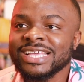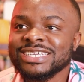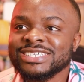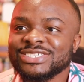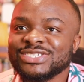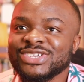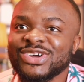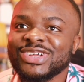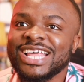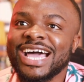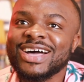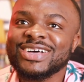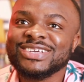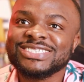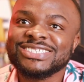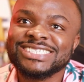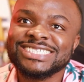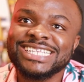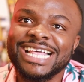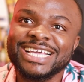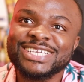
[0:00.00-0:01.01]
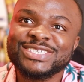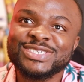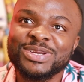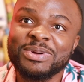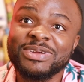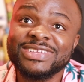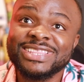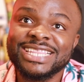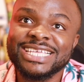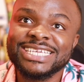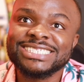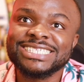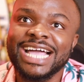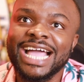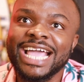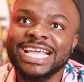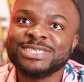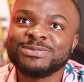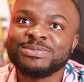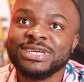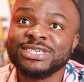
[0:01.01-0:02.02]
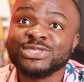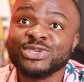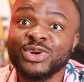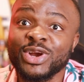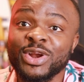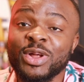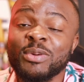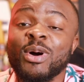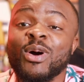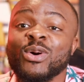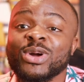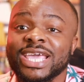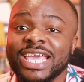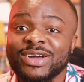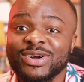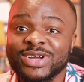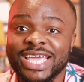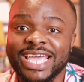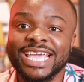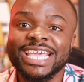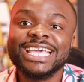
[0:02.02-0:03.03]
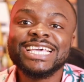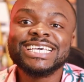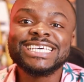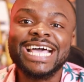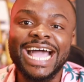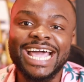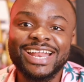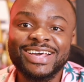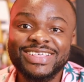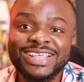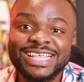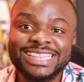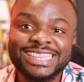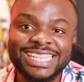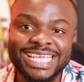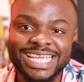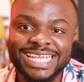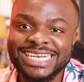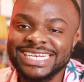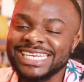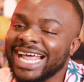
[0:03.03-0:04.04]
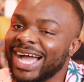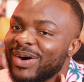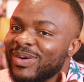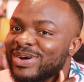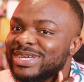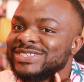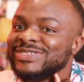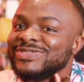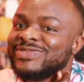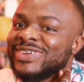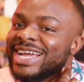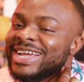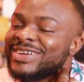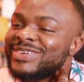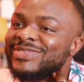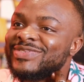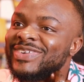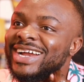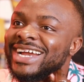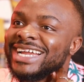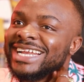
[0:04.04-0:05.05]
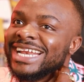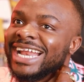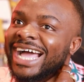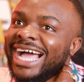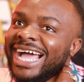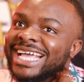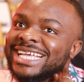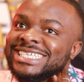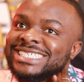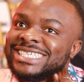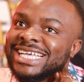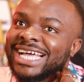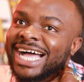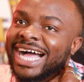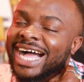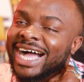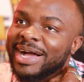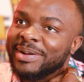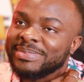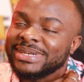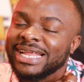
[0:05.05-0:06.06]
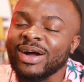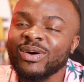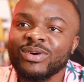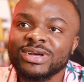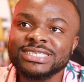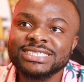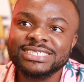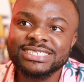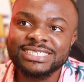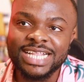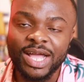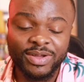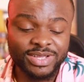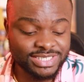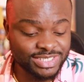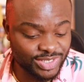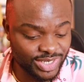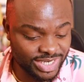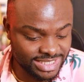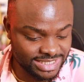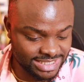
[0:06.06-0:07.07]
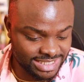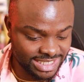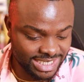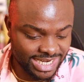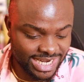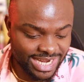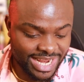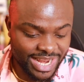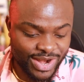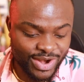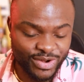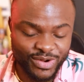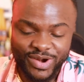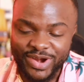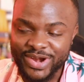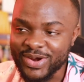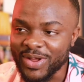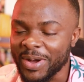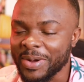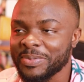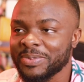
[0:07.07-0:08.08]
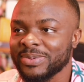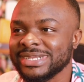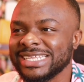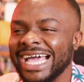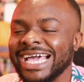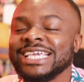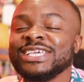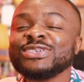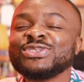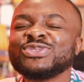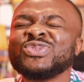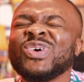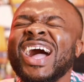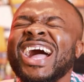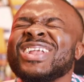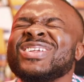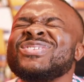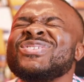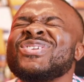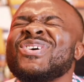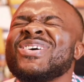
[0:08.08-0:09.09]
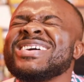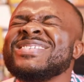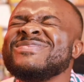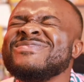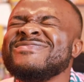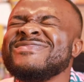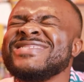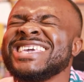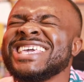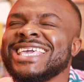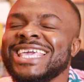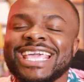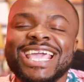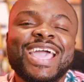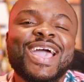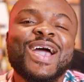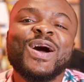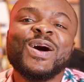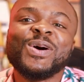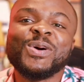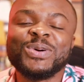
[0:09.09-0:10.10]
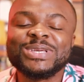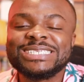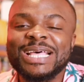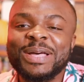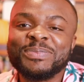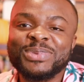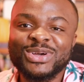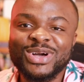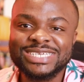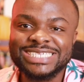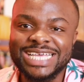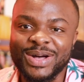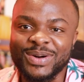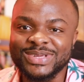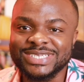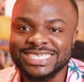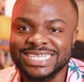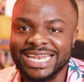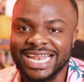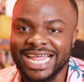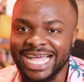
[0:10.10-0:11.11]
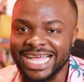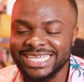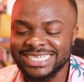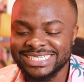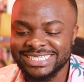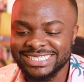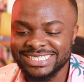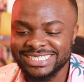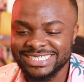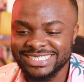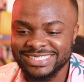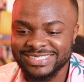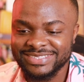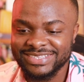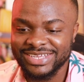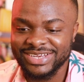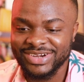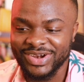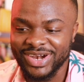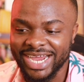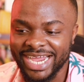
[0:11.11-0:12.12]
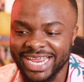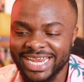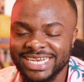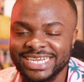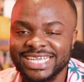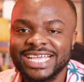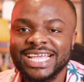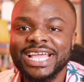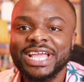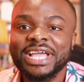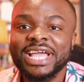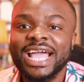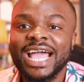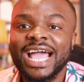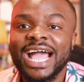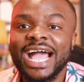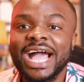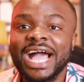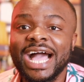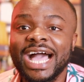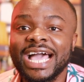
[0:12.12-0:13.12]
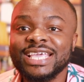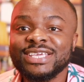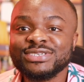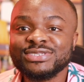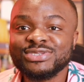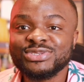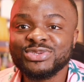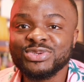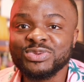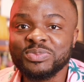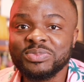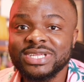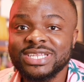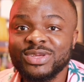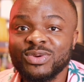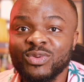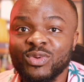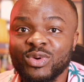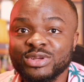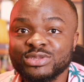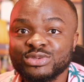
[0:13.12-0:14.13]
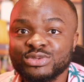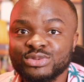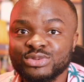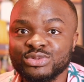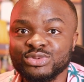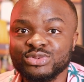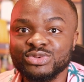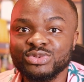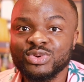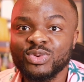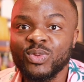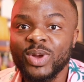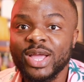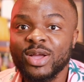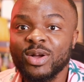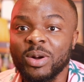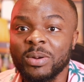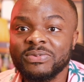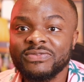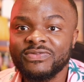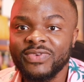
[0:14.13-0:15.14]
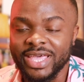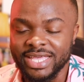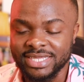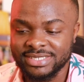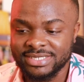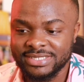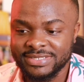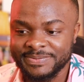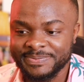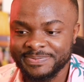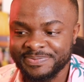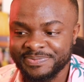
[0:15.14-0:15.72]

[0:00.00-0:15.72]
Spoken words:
So that was just like some of the things that I experienced growing up. Okay. Another thing that was very, very nice, that was crazy growing up, that used to annoy me, was that because I was the last, right? I used to be the one to wake up first.